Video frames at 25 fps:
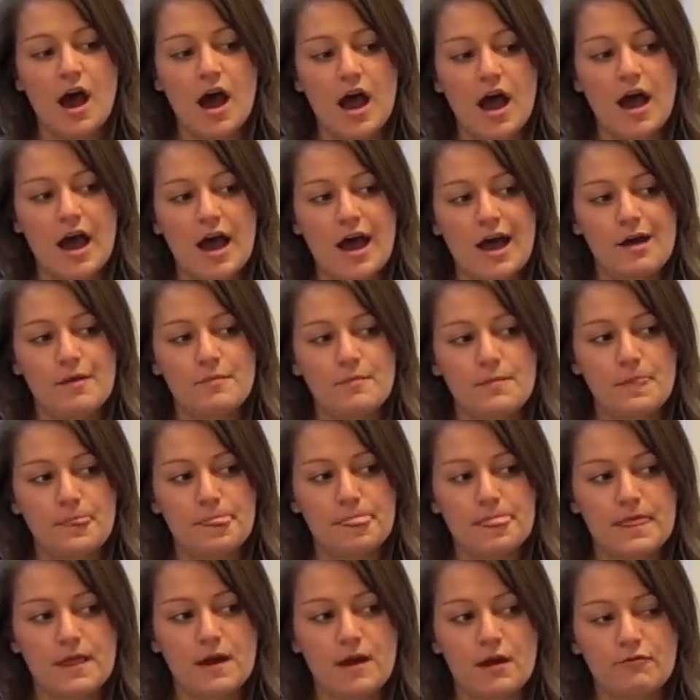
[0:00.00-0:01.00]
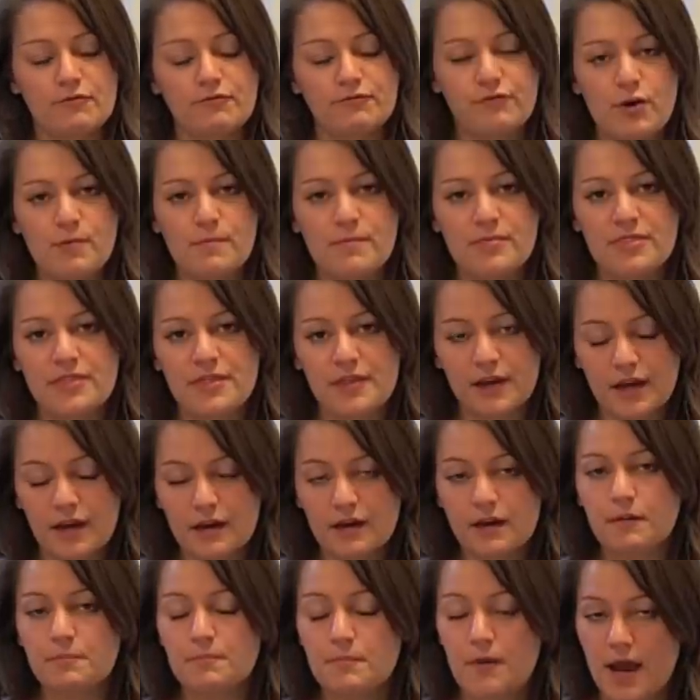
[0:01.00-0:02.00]
From
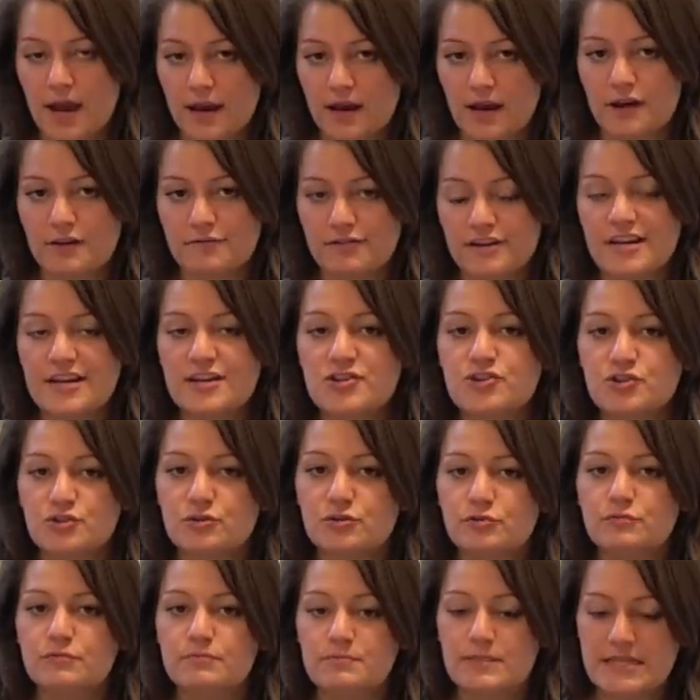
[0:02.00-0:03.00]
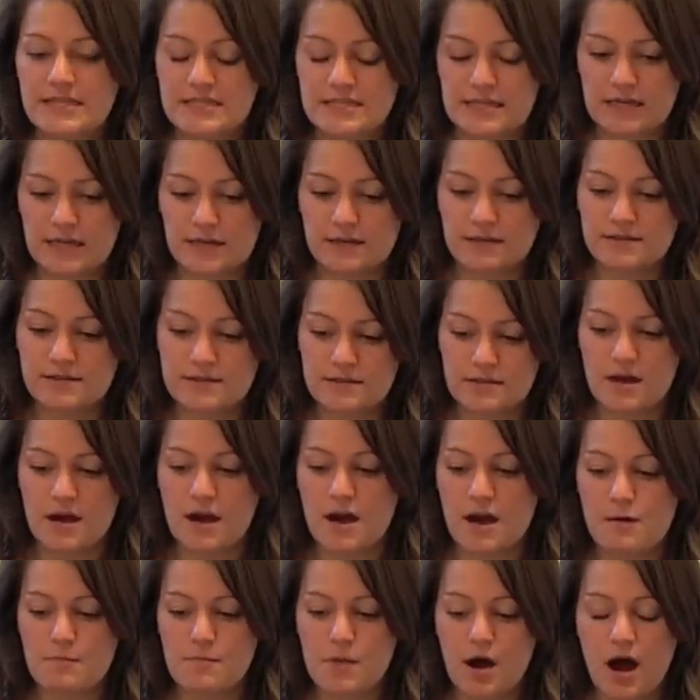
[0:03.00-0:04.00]
my kind of initial meetings,
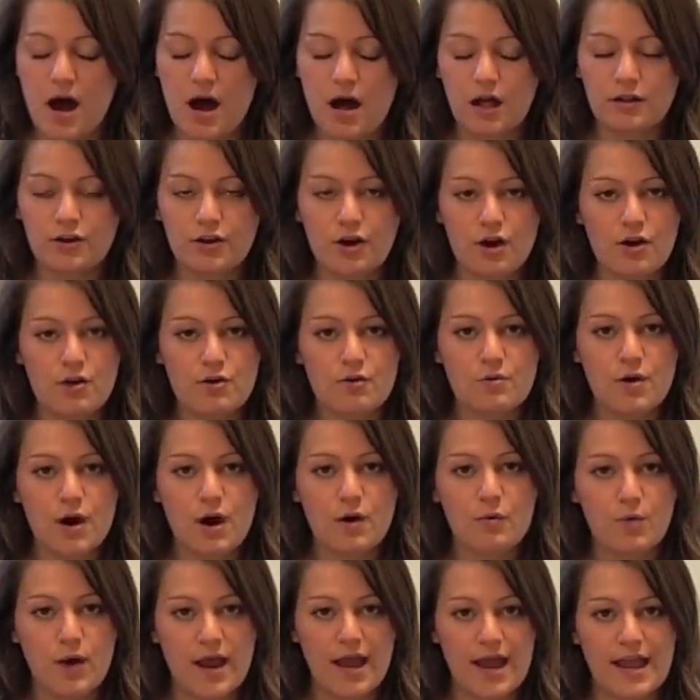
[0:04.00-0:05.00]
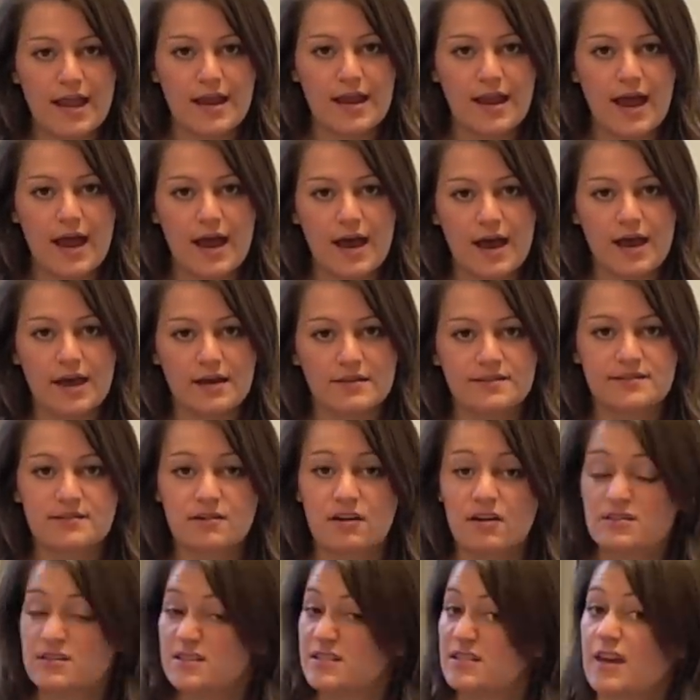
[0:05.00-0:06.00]
I'll go away and
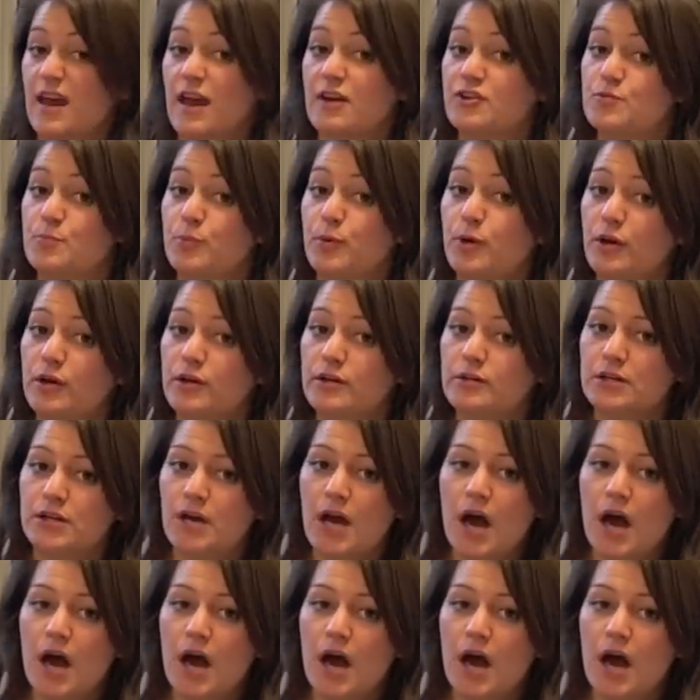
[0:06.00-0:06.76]
start a sketchbook.